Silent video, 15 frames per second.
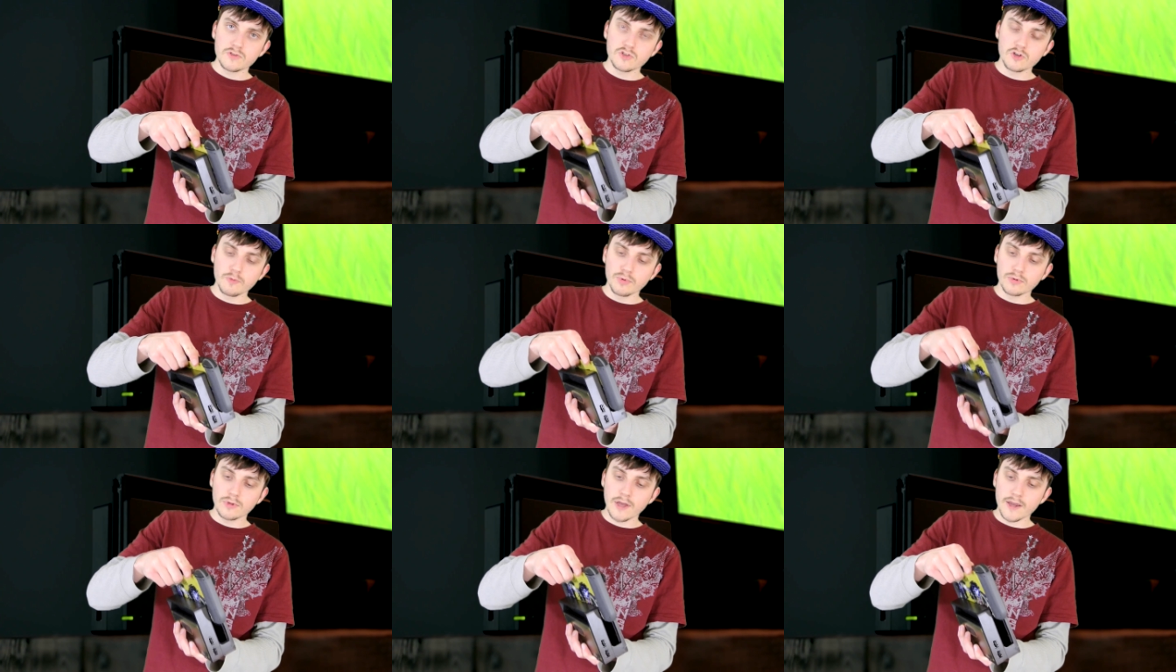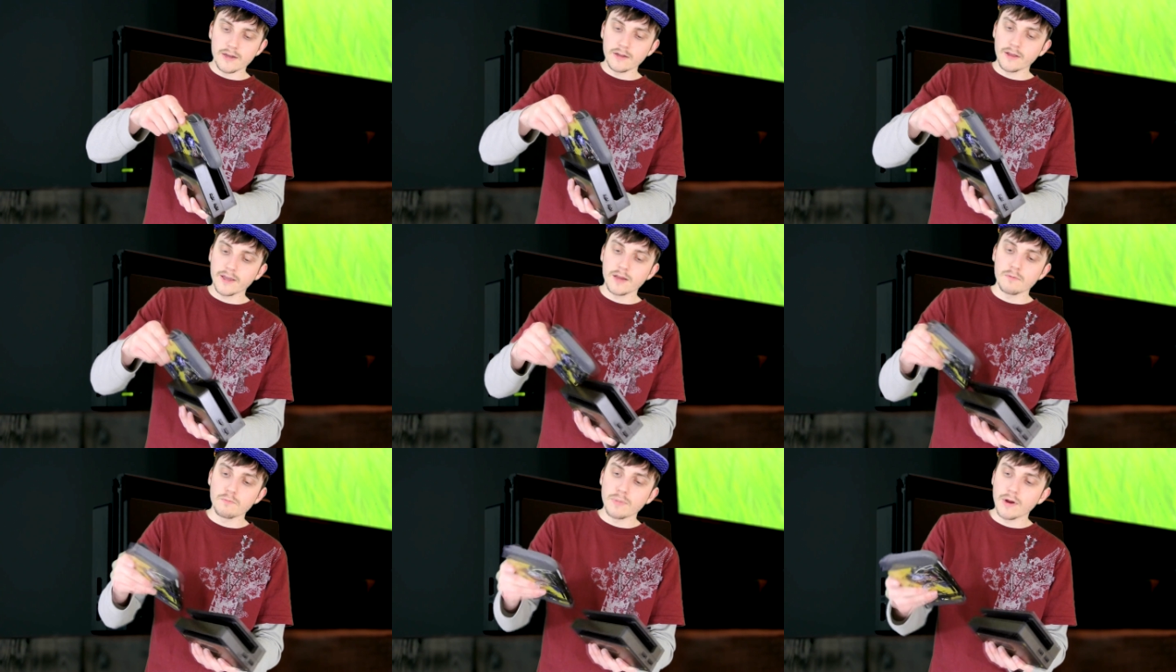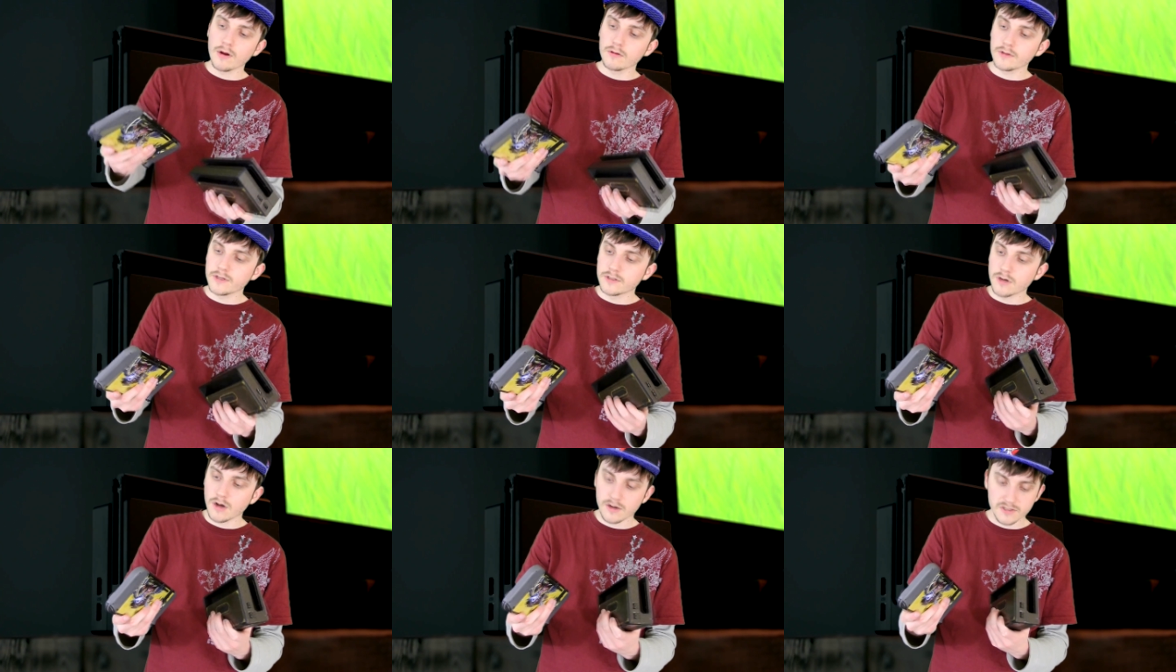super light, like it barely
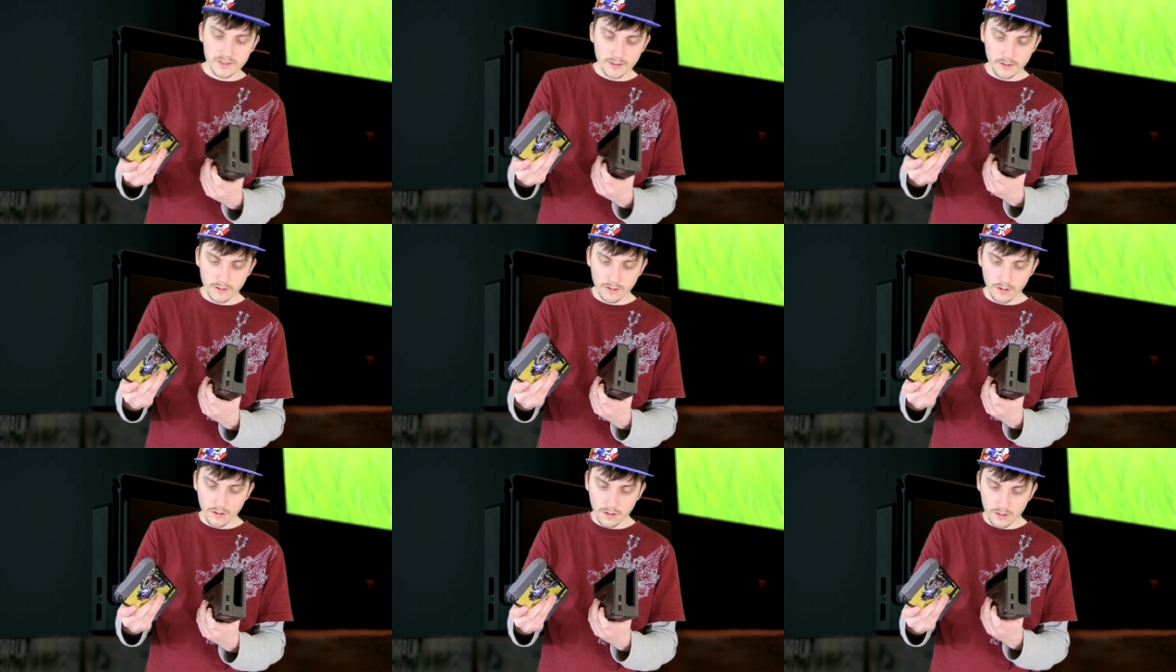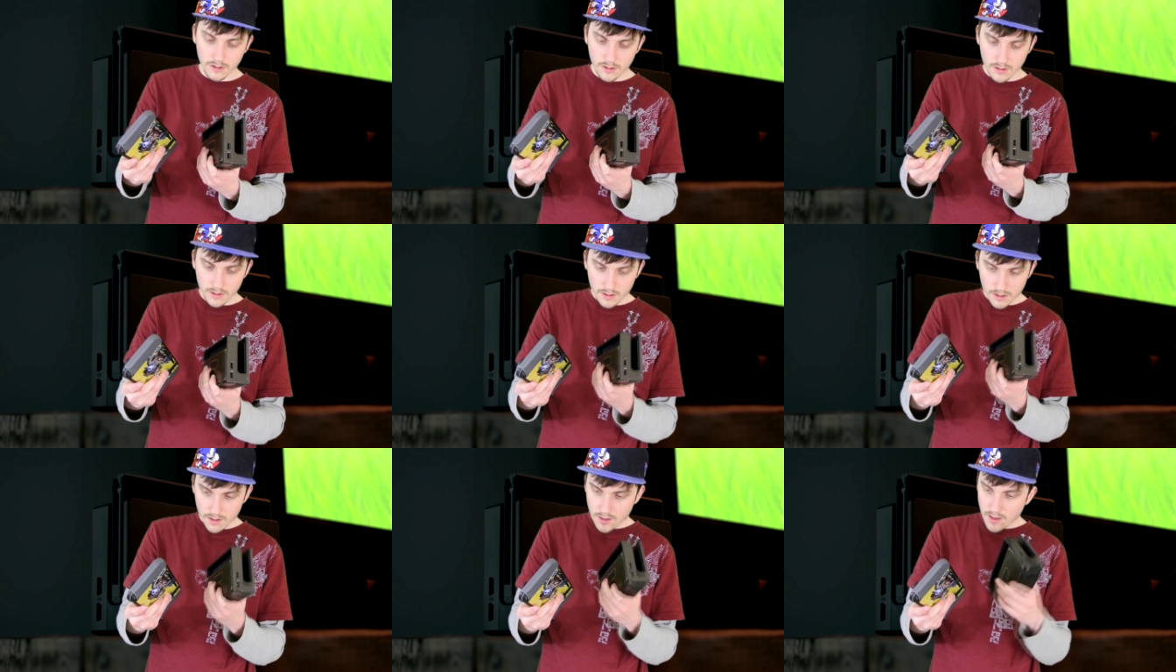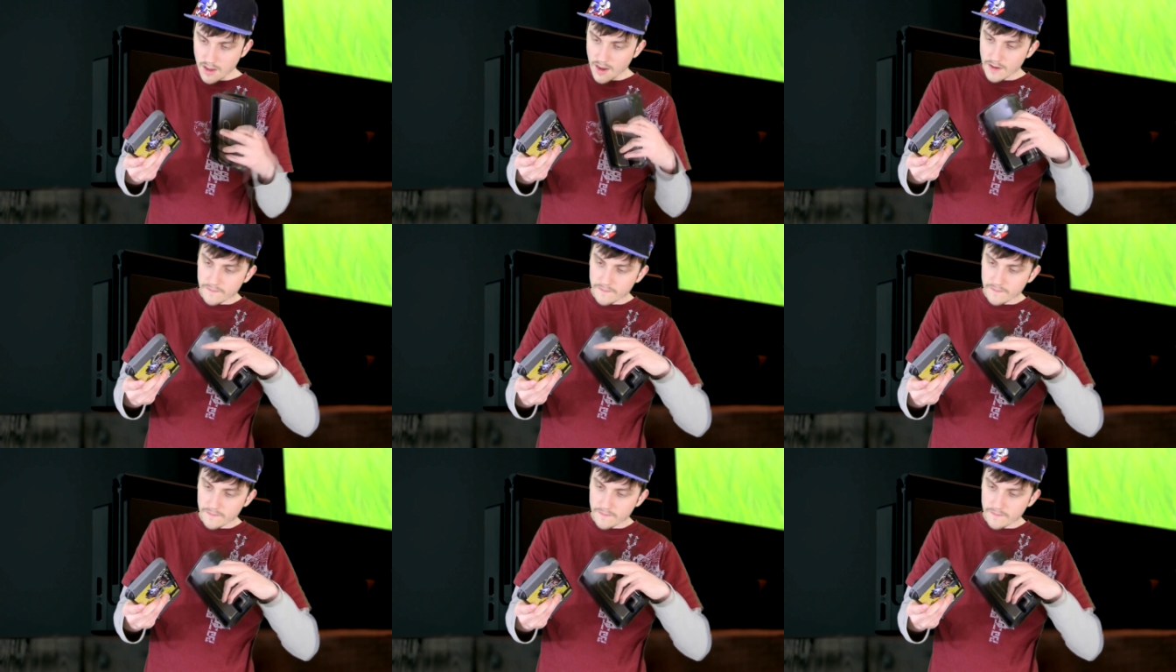docks in at all. I